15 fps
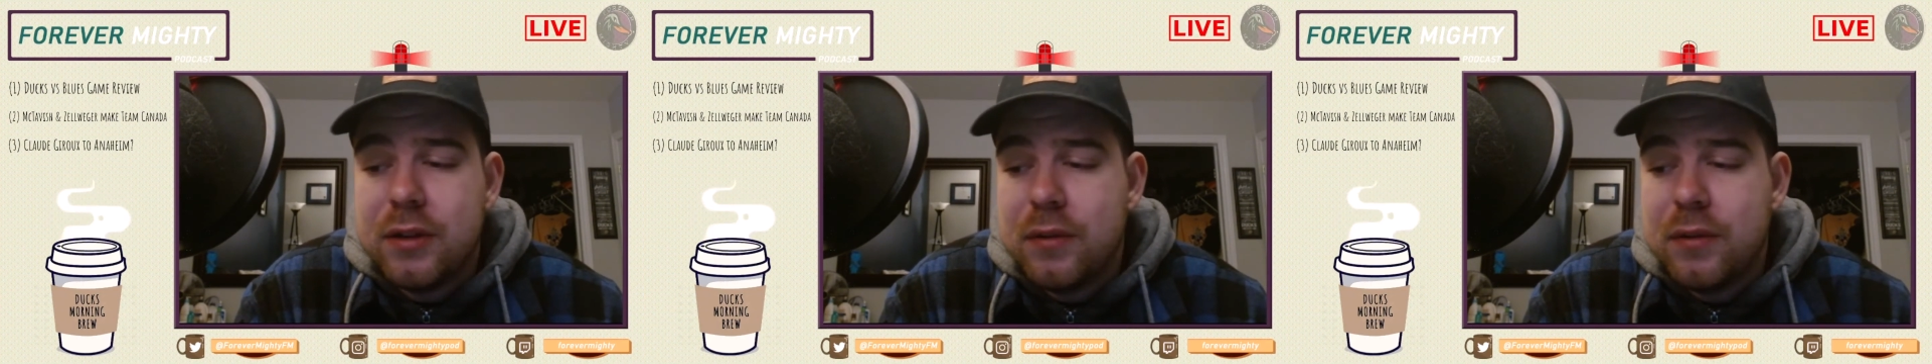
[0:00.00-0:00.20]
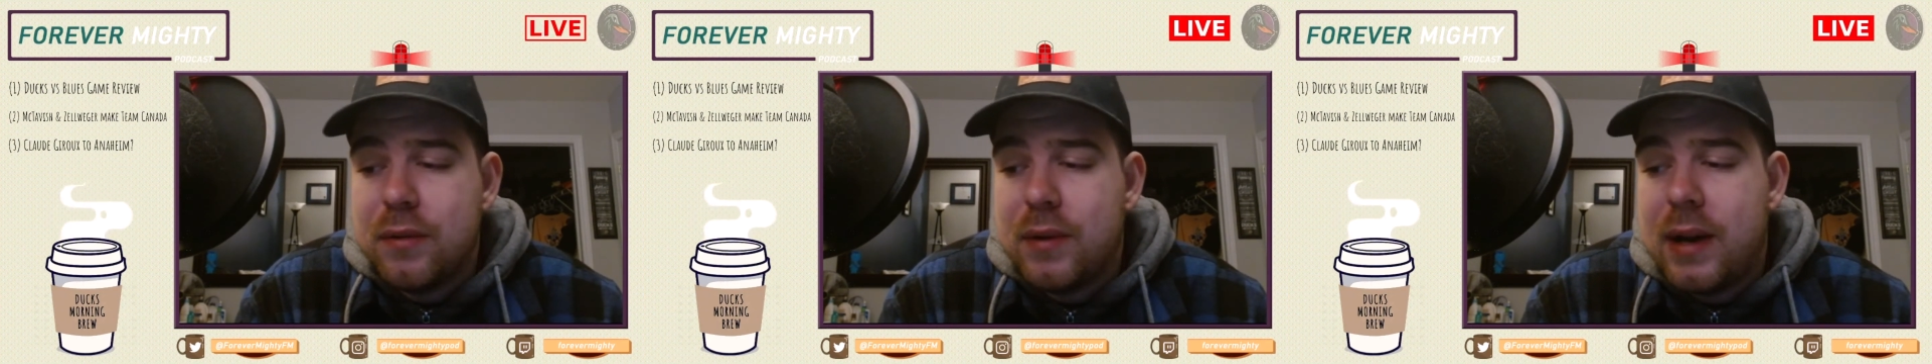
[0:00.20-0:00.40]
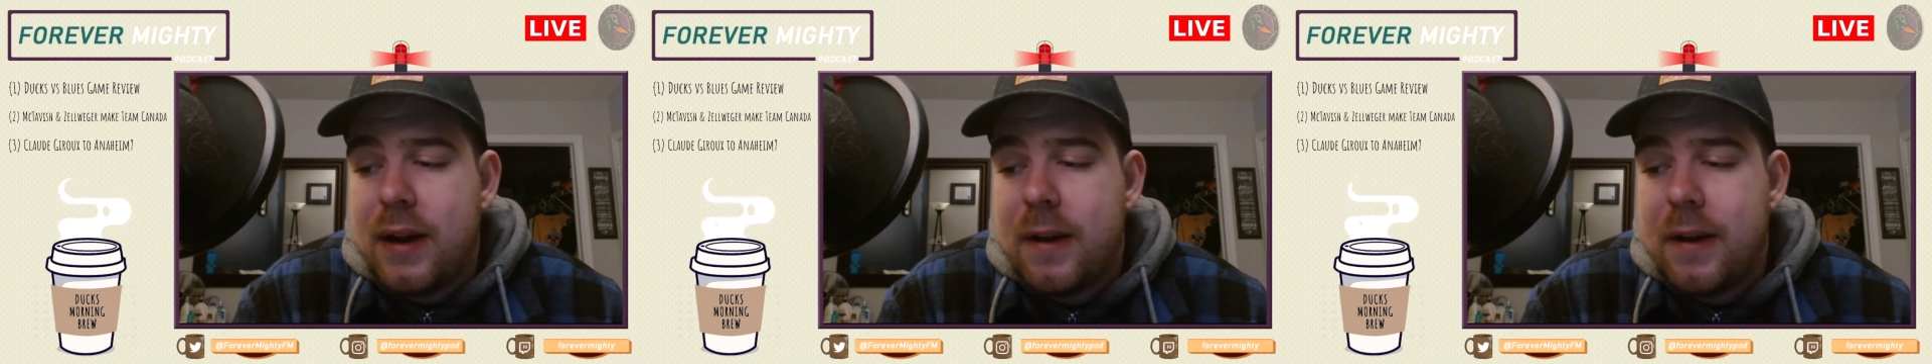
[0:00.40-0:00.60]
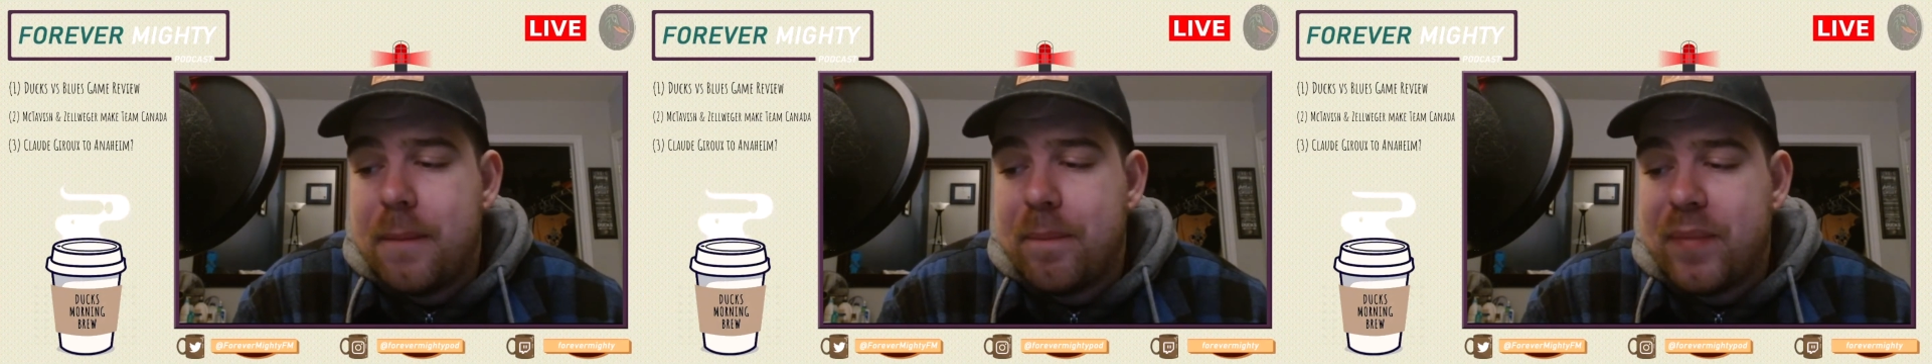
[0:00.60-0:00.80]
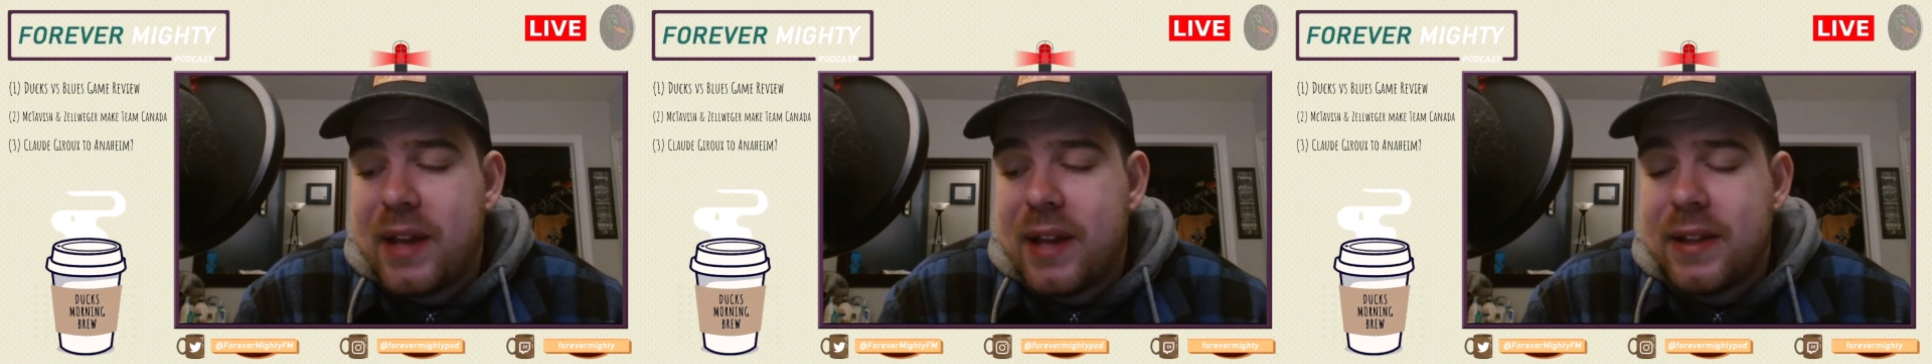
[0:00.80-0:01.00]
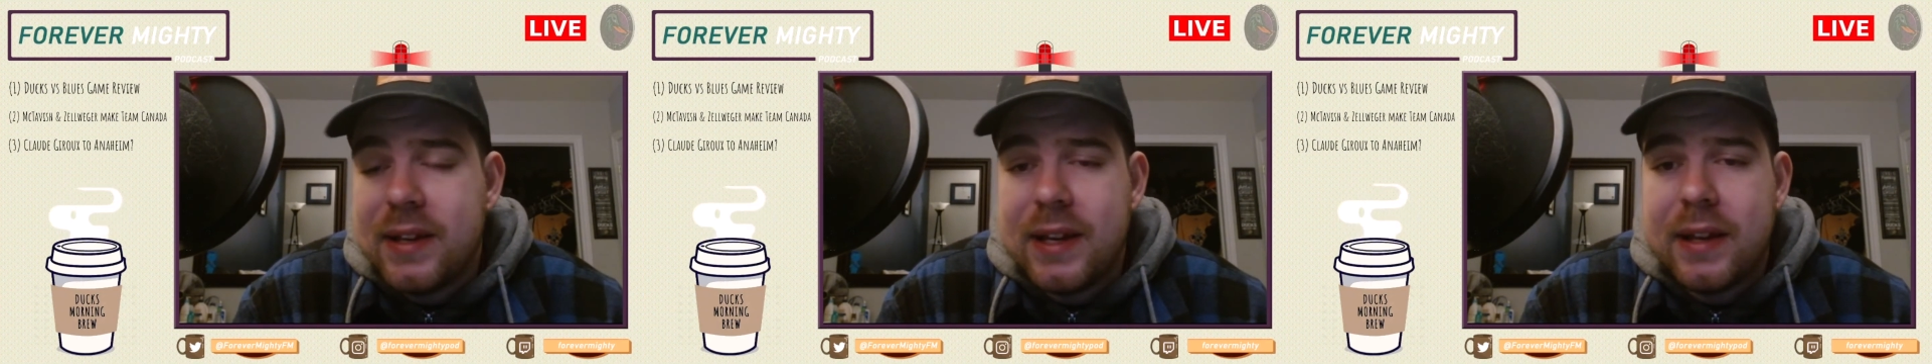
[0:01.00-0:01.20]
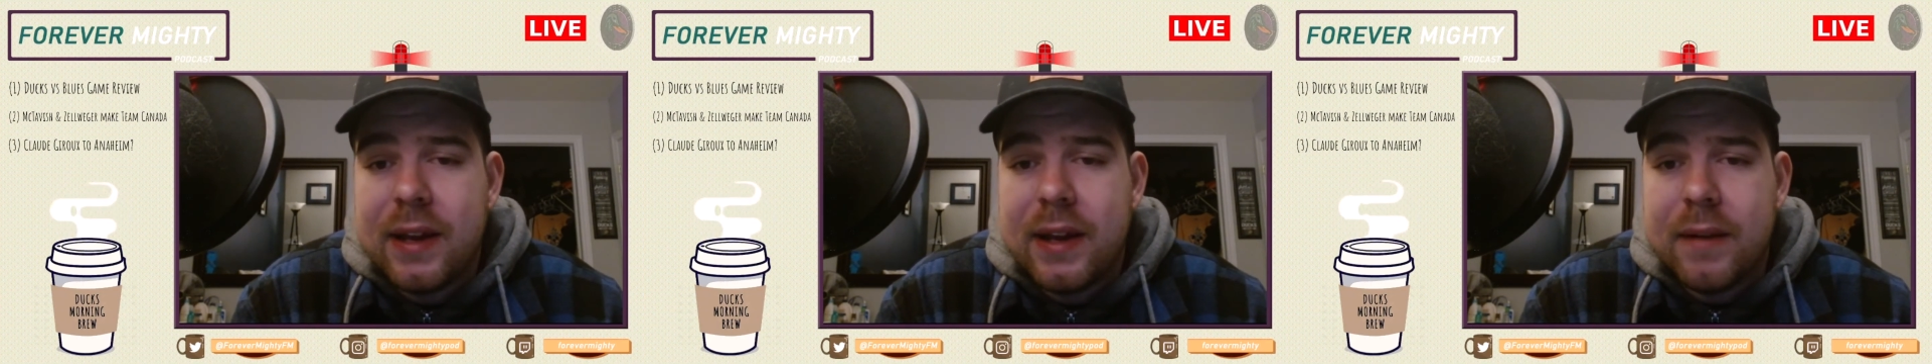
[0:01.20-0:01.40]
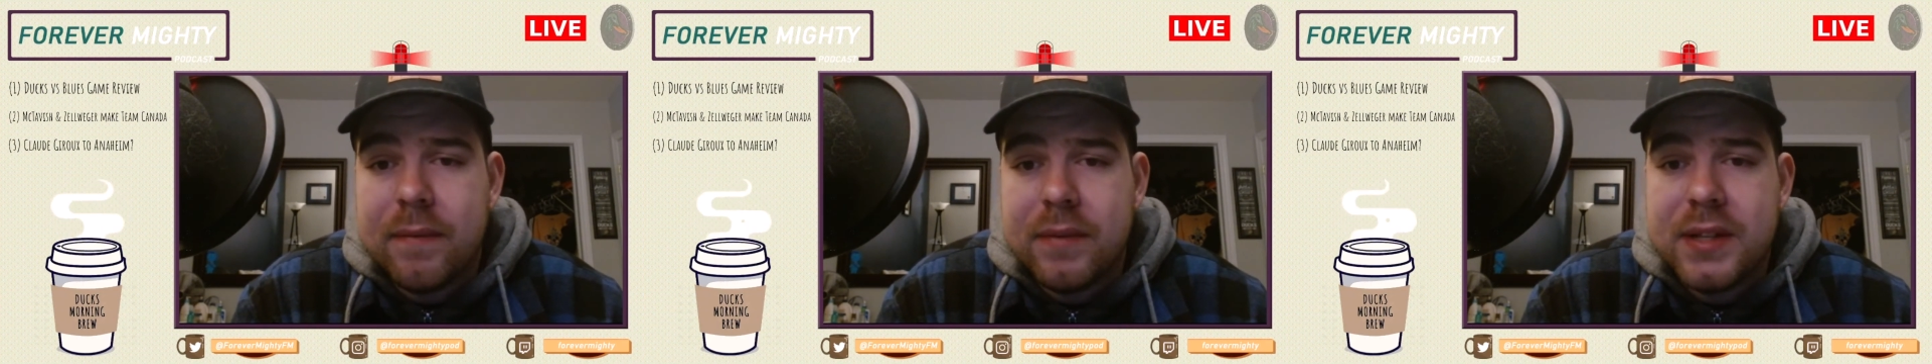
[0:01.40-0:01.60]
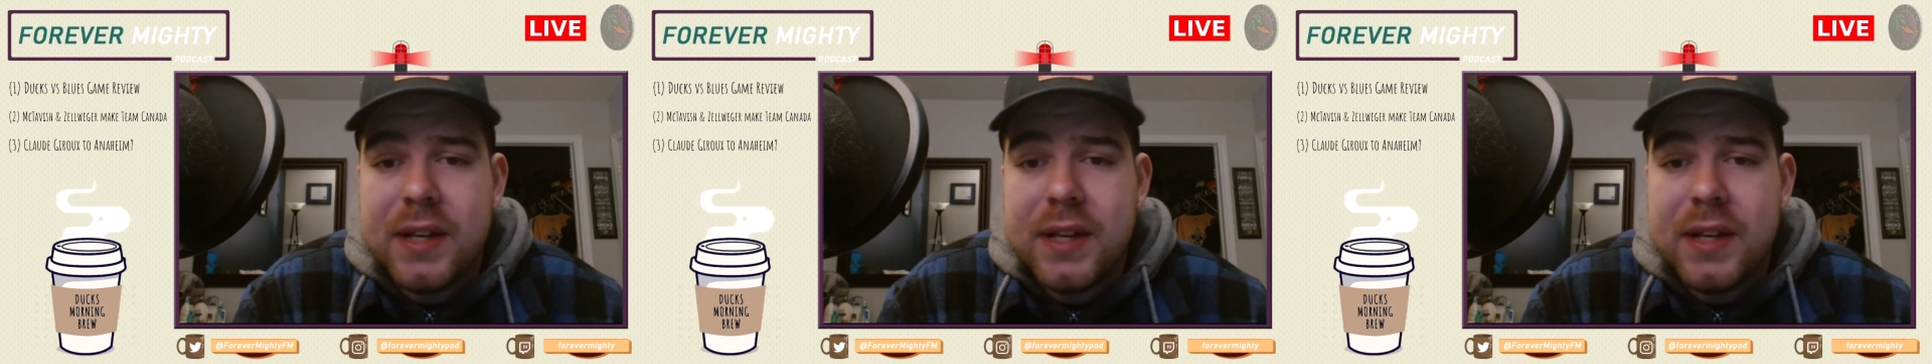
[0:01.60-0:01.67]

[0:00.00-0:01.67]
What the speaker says: do at the deadline.